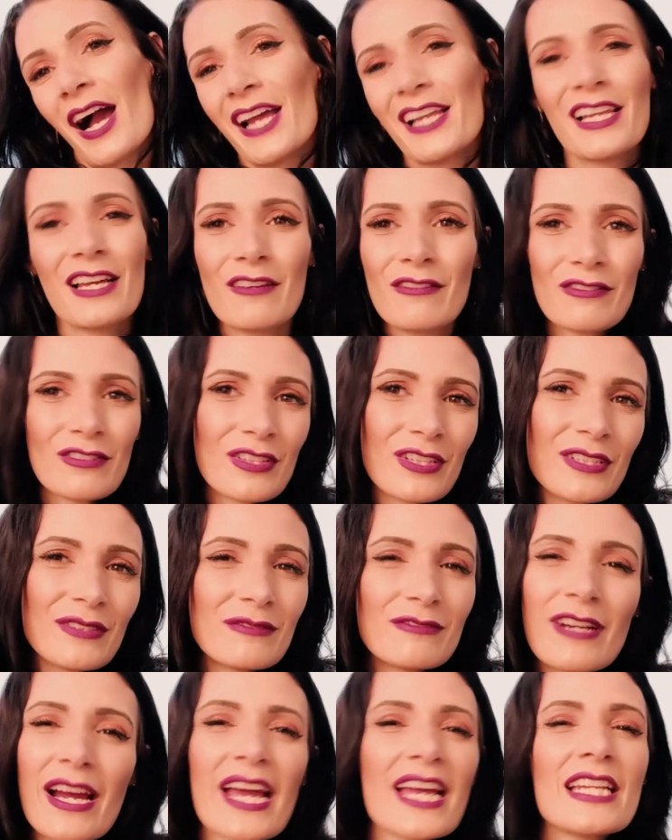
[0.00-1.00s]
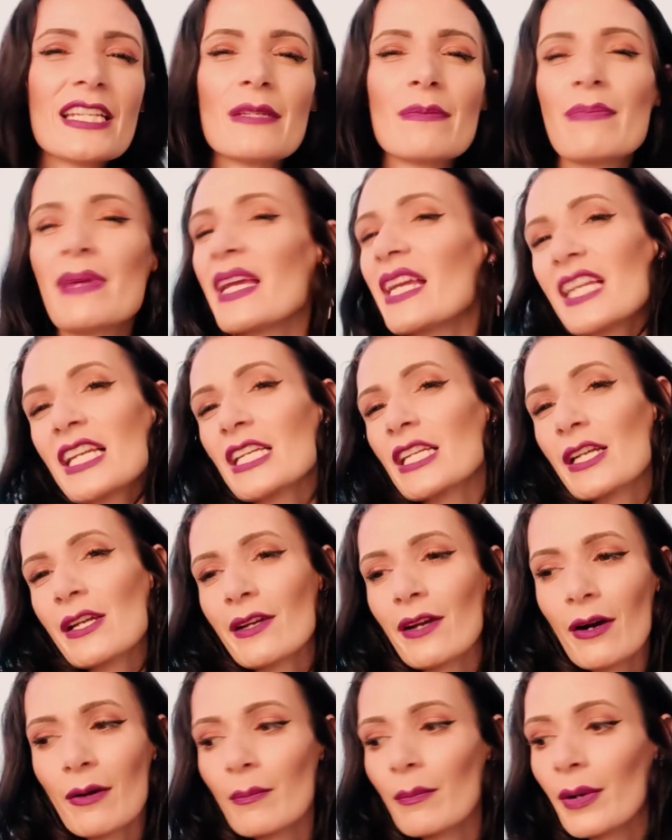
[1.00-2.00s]
I love the red-pink
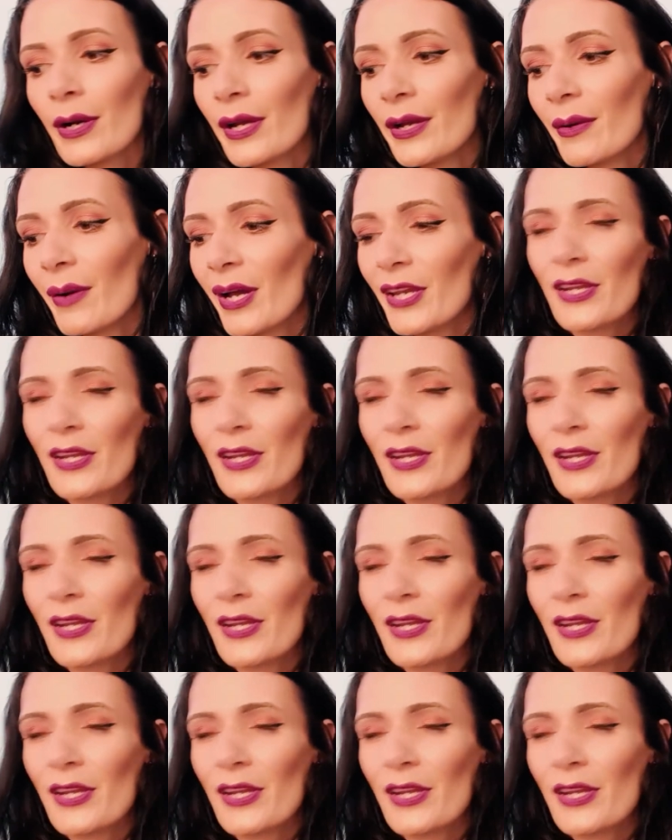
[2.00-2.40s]
combo.